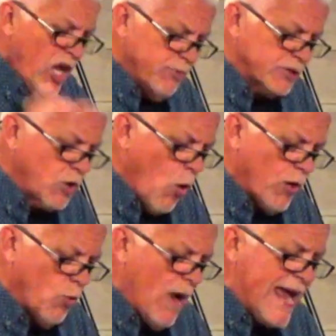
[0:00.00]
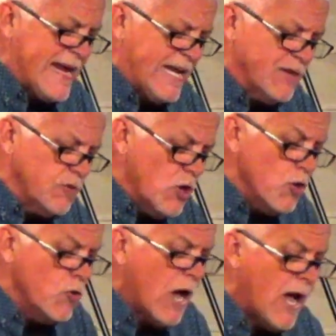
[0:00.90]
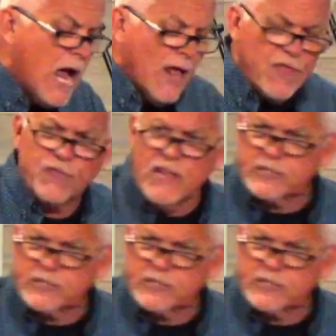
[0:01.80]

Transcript: was going away and he knew that this